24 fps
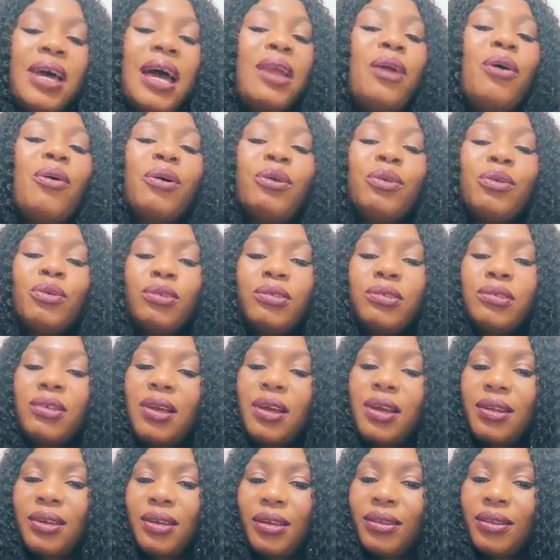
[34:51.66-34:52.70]
don't want to
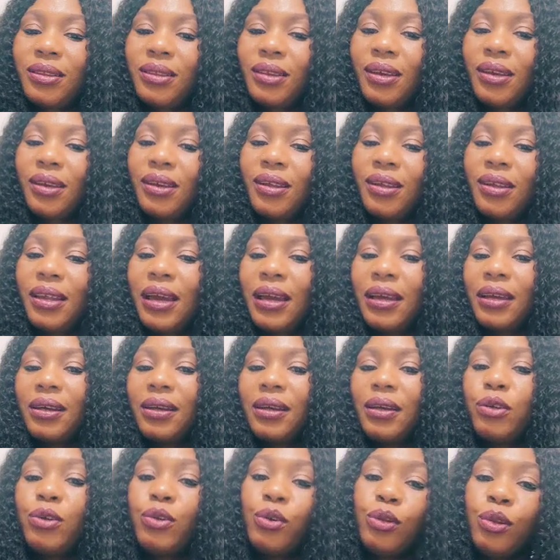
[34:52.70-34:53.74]
say anything, like
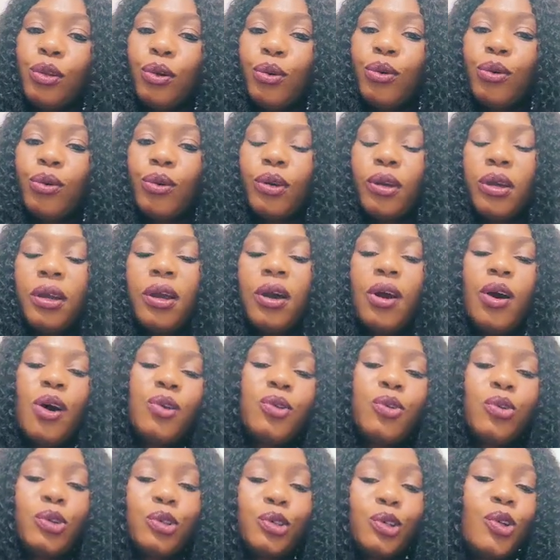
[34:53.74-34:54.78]
all
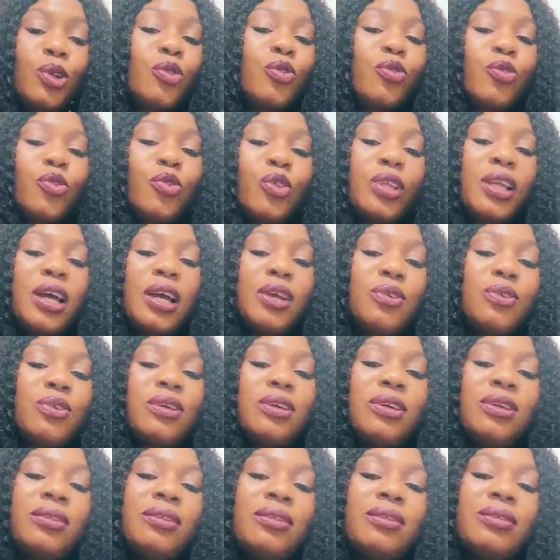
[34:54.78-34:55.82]
those junk food that you
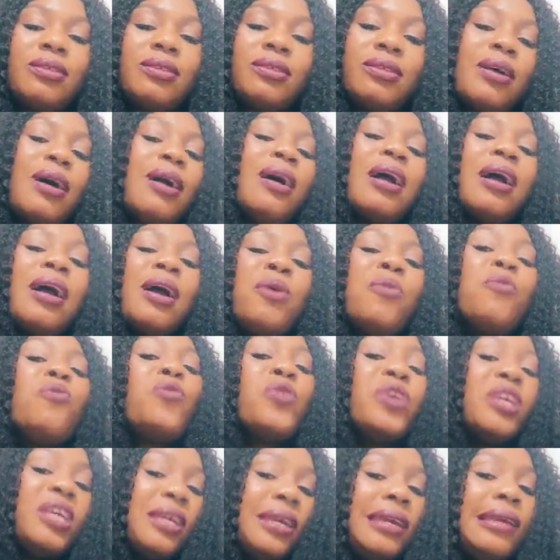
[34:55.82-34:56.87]
eat, that
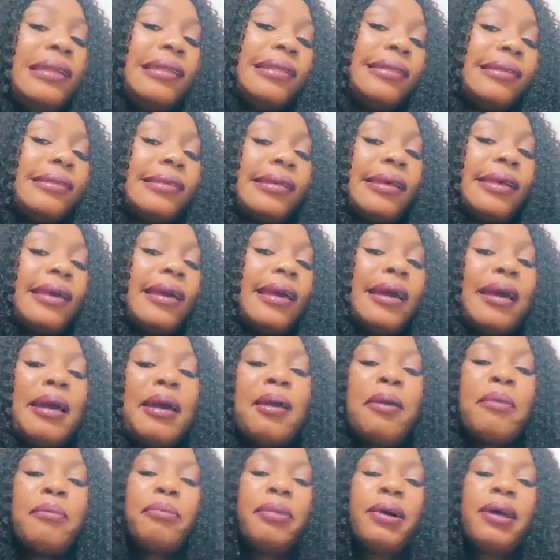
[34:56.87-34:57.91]
we eat.
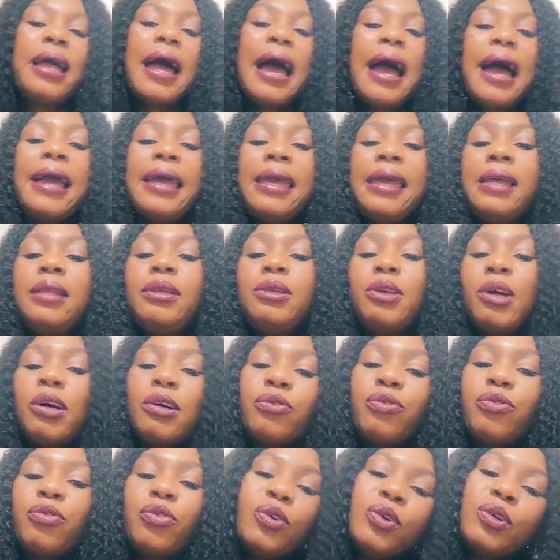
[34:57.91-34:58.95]
But I eat
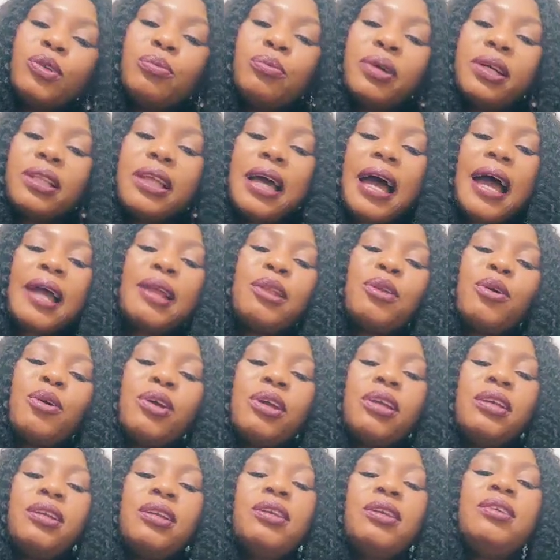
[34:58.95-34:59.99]
junk food, but I
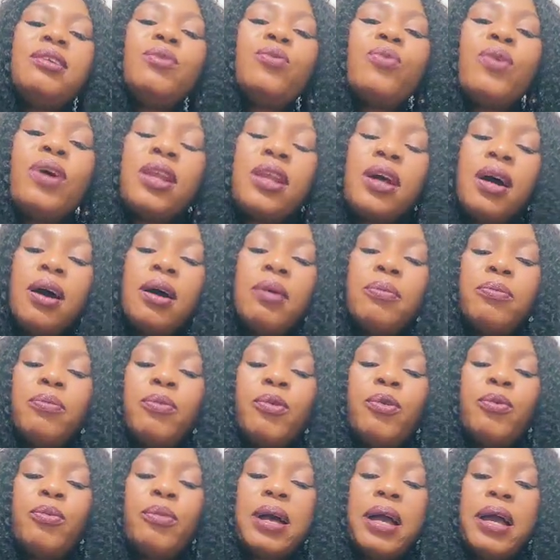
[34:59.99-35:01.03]
don't eat it when I'm
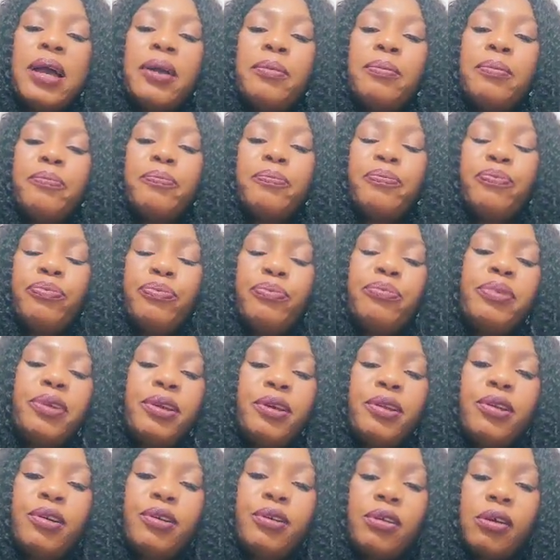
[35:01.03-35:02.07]
on my
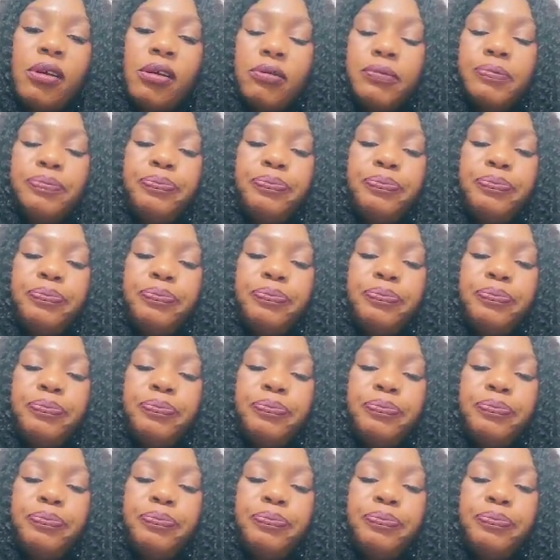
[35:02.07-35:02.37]
period.